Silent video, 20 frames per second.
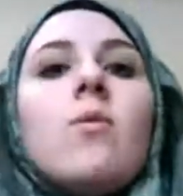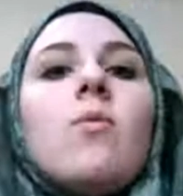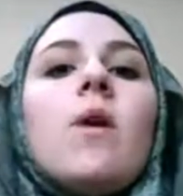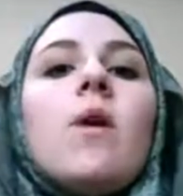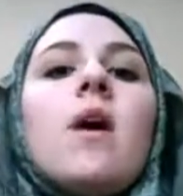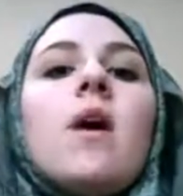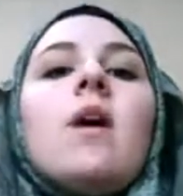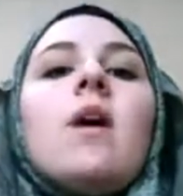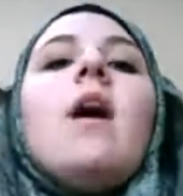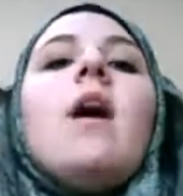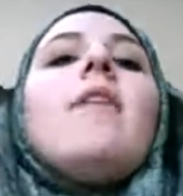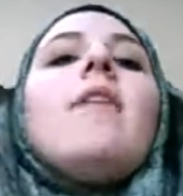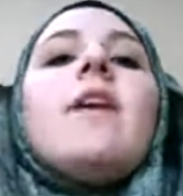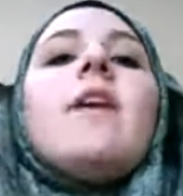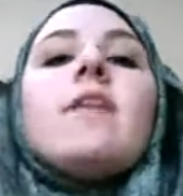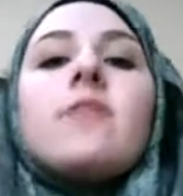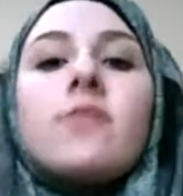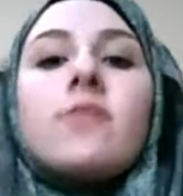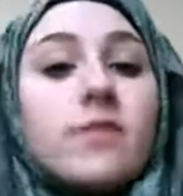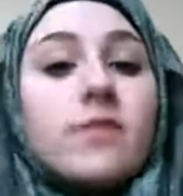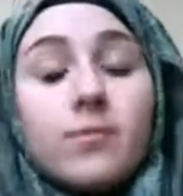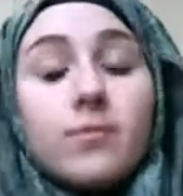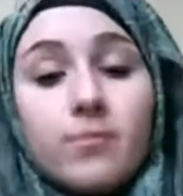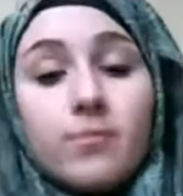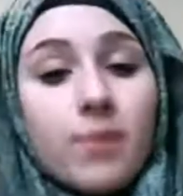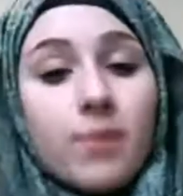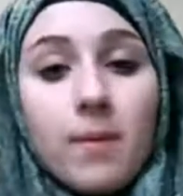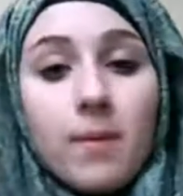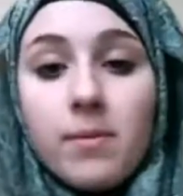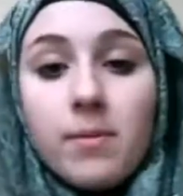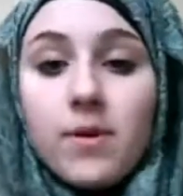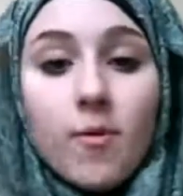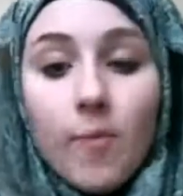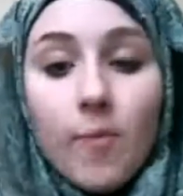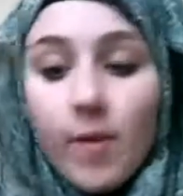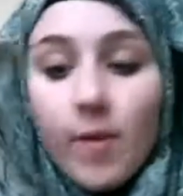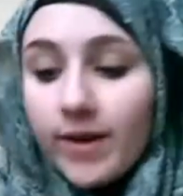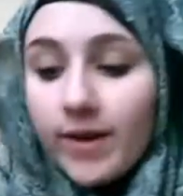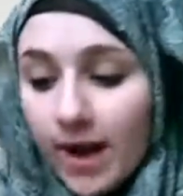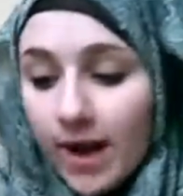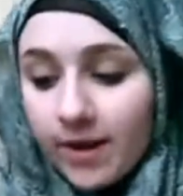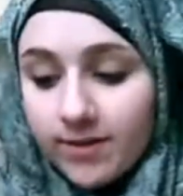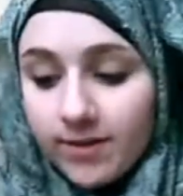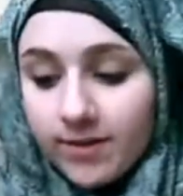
Well, and that's probably what my dad